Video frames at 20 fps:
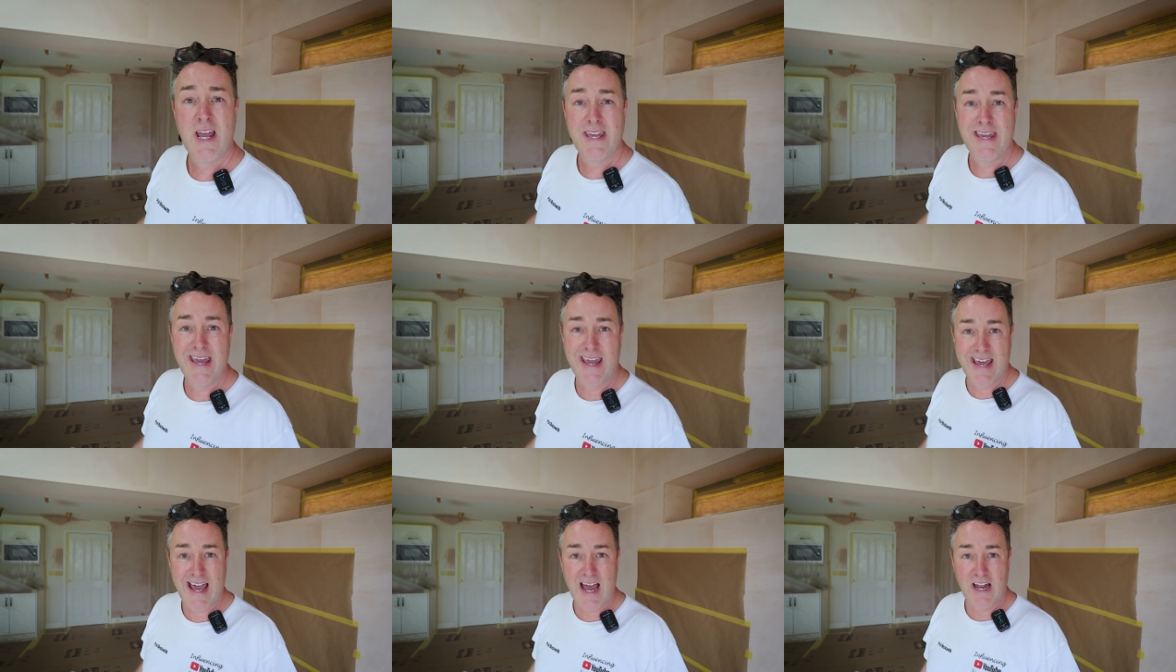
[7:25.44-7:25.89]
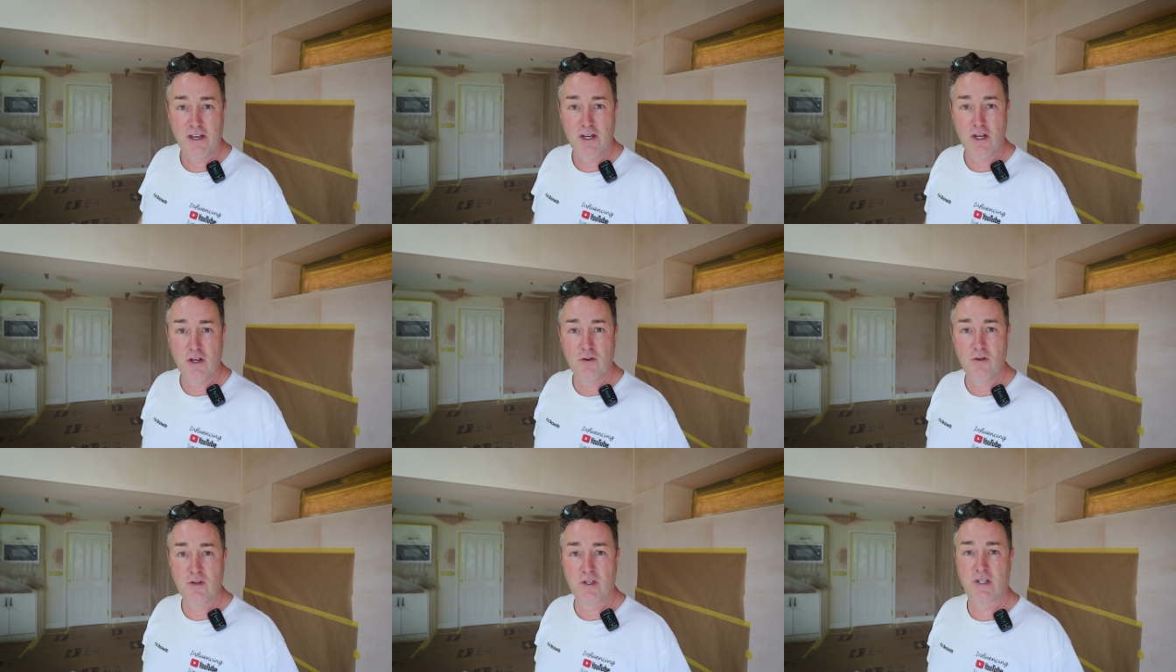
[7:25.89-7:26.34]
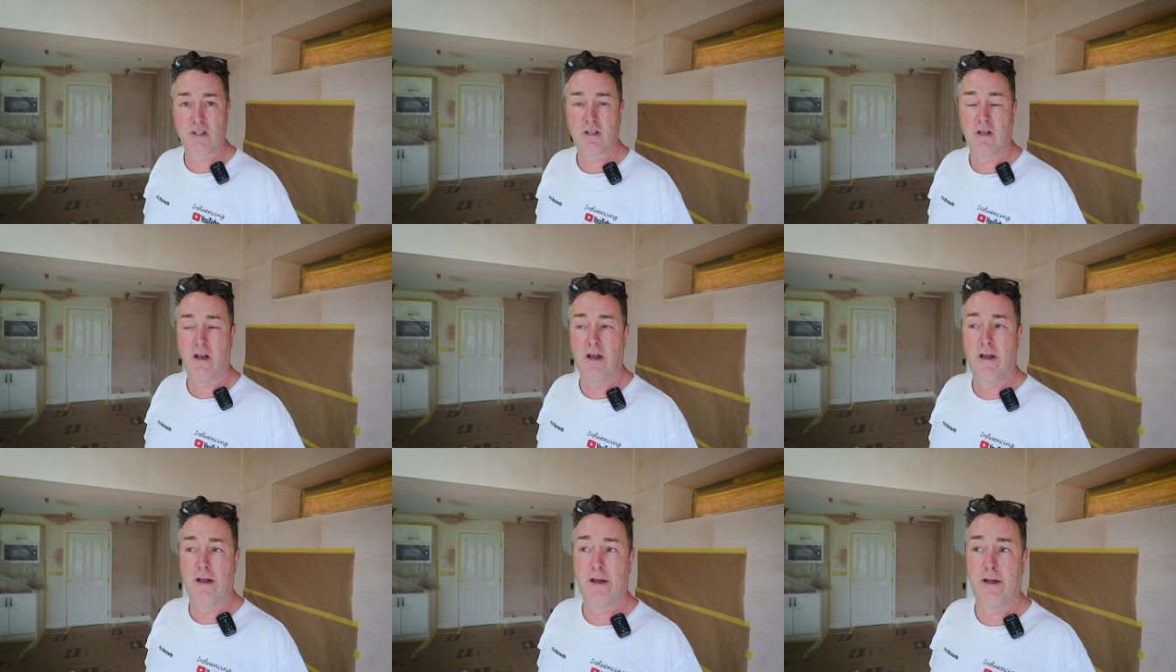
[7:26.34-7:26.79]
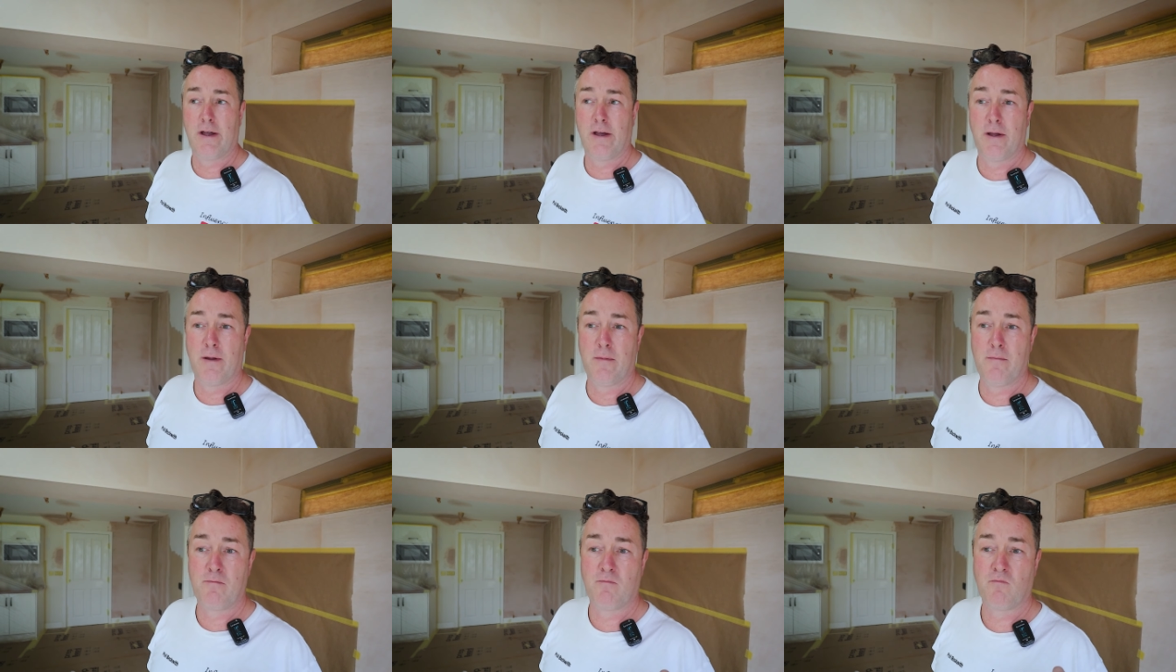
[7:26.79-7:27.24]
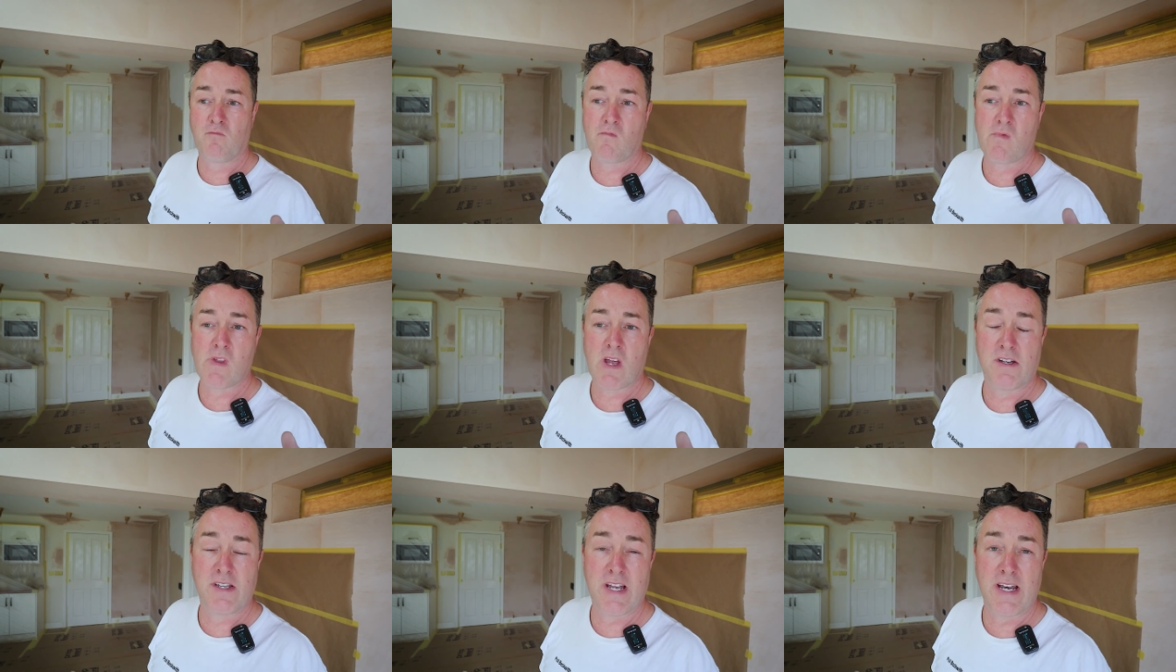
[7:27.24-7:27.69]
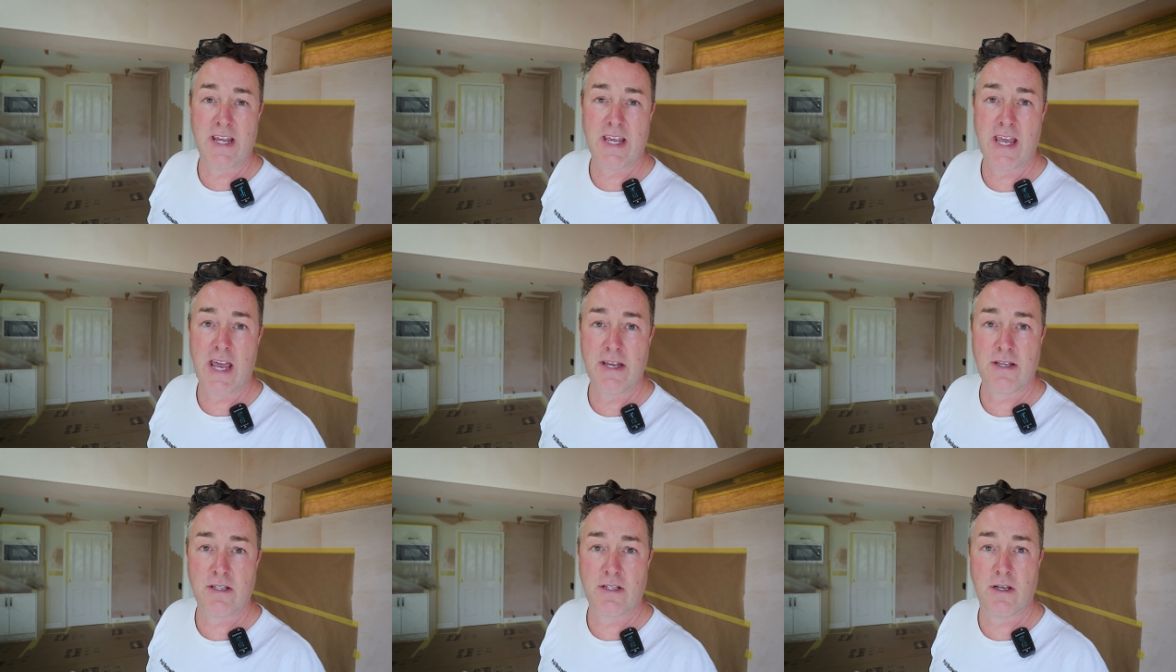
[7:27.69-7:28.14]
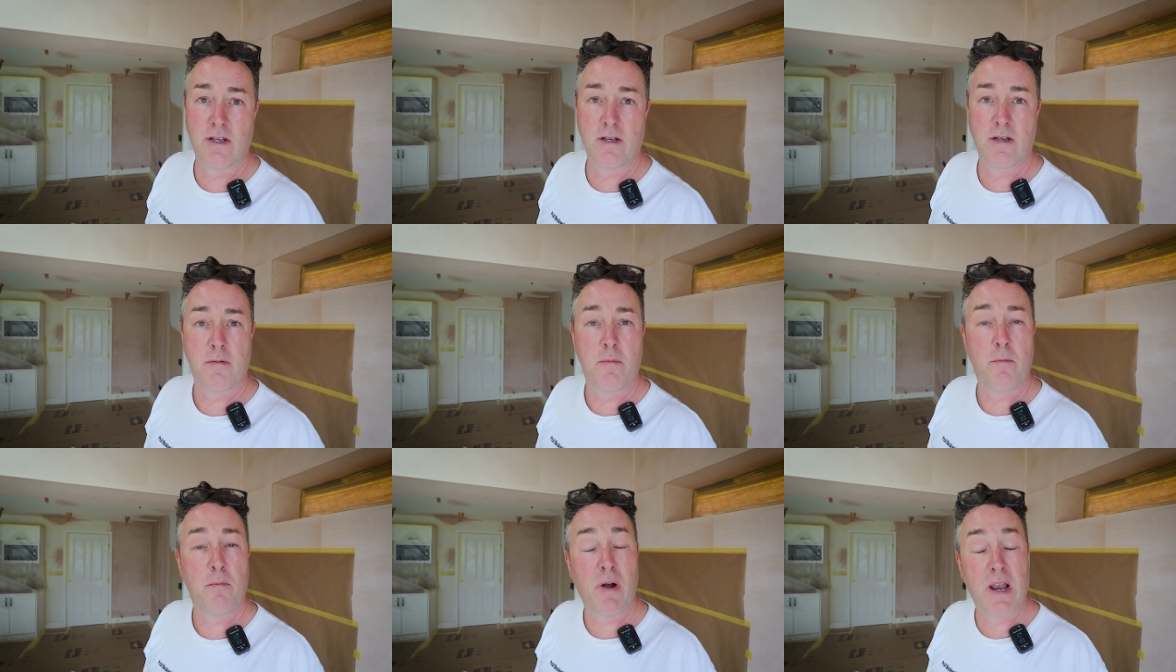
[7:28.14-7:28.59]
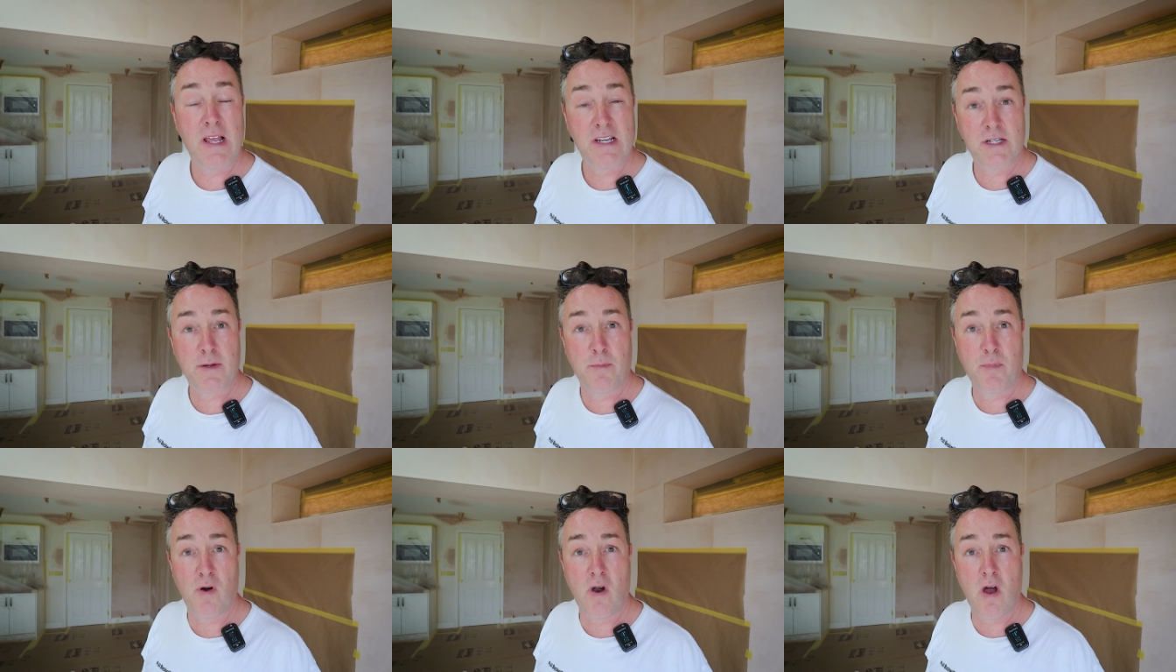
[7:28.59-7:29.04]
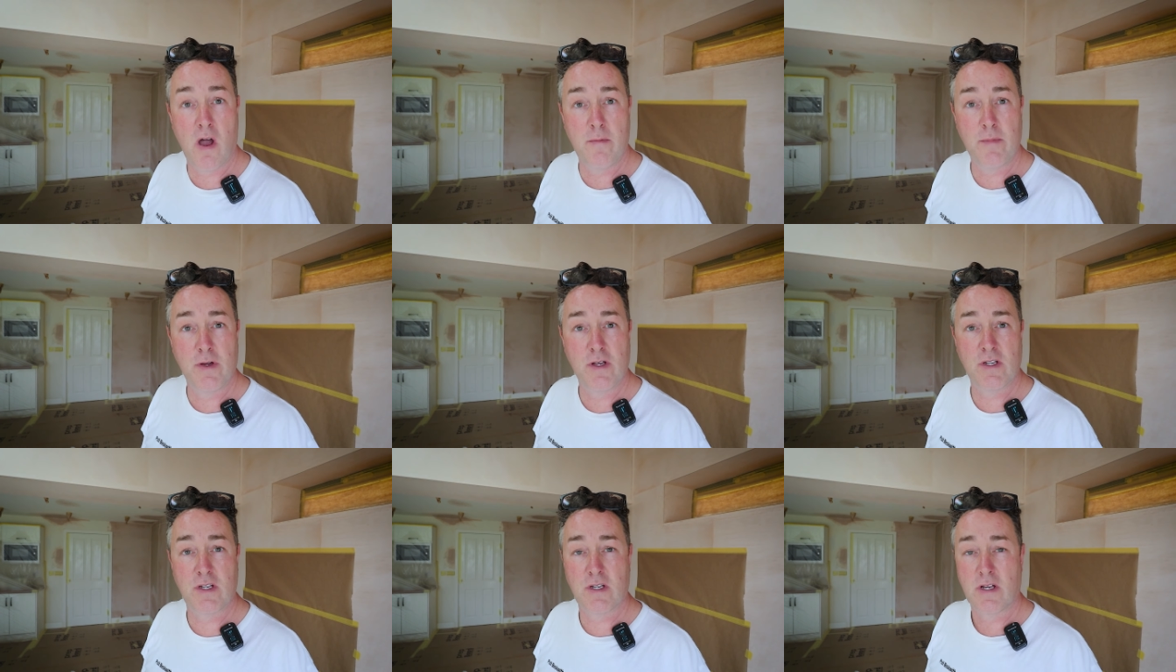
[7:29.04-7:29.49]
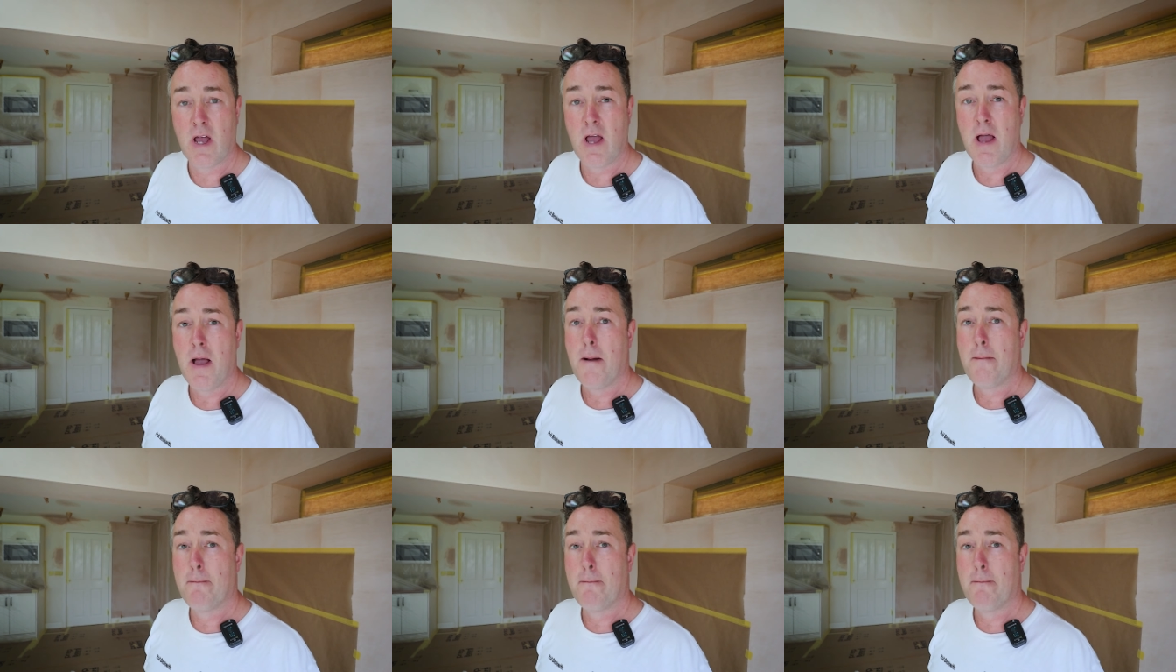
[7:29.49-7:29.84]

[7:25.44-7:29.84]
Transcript: You can use um, dedicated plaster primers,